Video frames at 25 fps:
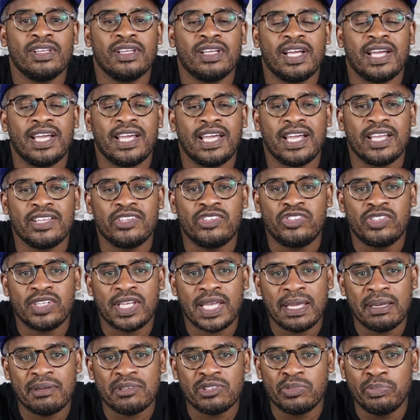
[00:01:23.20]
I had
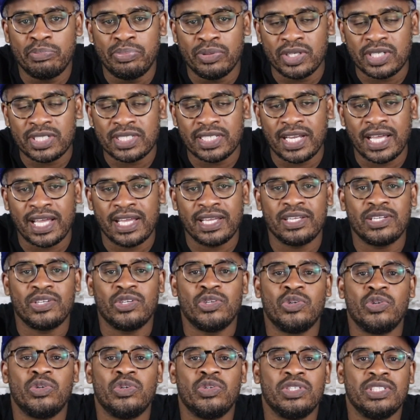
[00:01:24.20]
James Bouknight
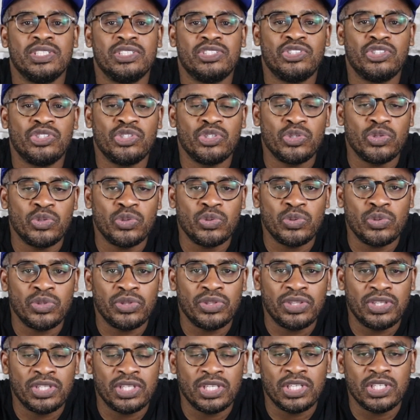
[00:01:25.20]
going to
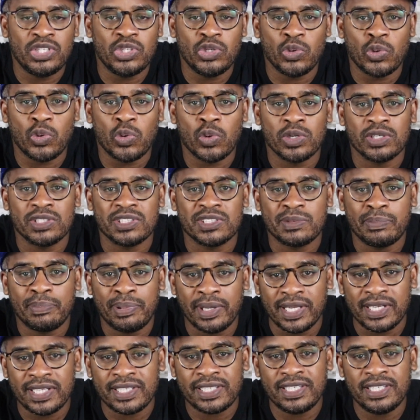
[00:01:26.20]
the New Orleans
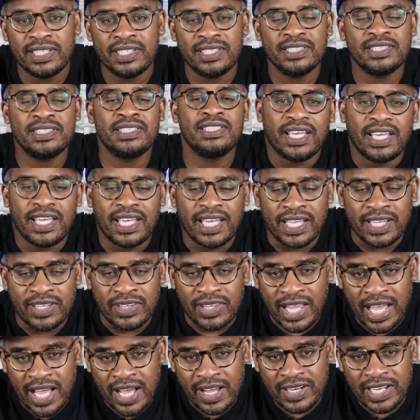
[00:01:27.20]
Pelicans. And
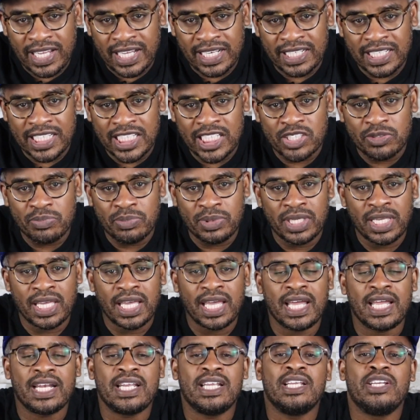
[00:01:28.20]
now that leaves me
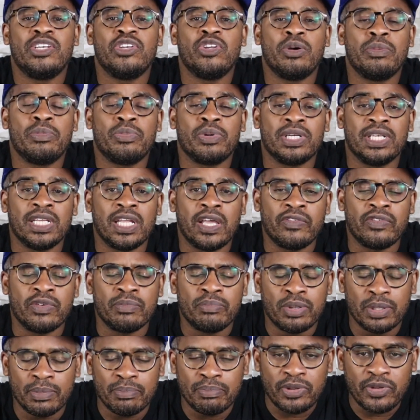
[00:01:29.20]
at number 11.
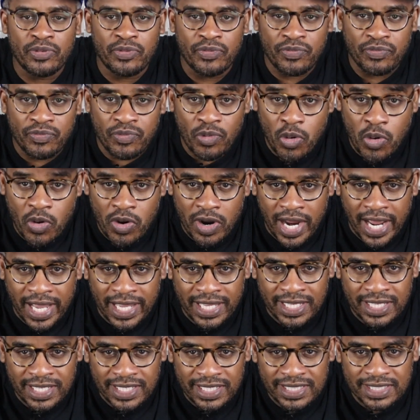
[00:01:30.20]
But before I
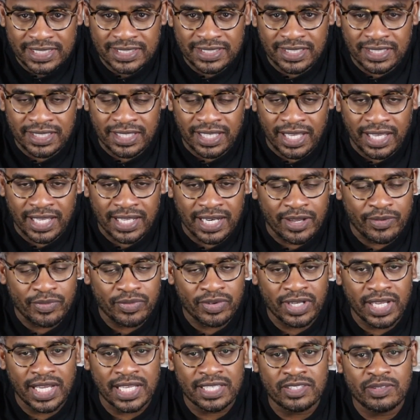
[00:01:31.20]
get into that, I
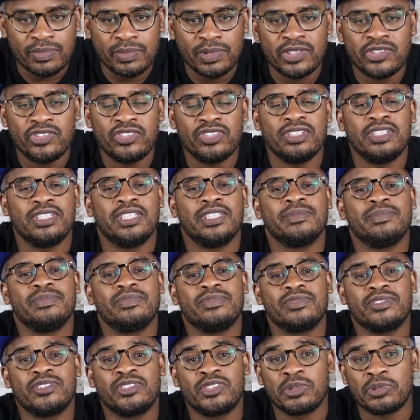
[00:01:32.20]
forgot to mention it.
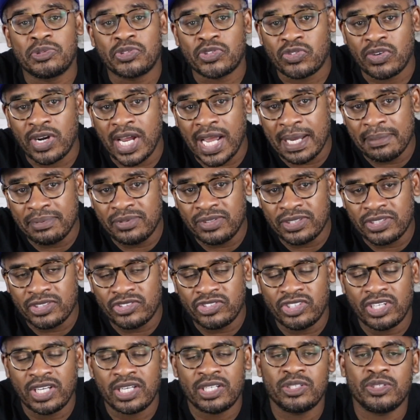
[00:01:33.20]
Subscribe to the
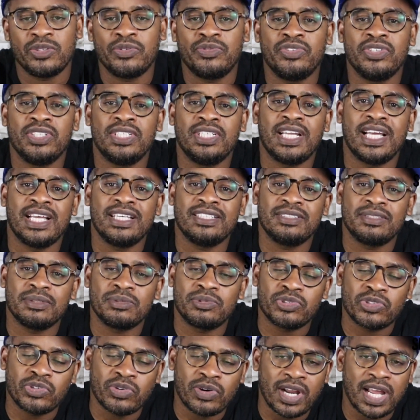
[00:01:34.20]
channel. If you're not
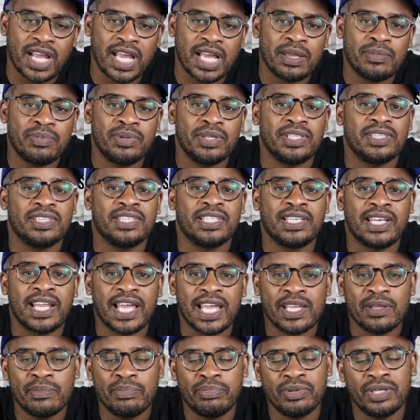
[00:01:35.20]
subscribed, hit the
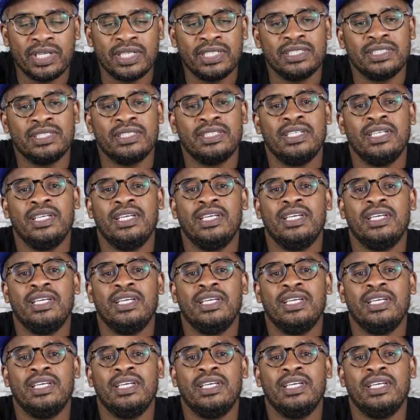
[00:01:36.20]
like button.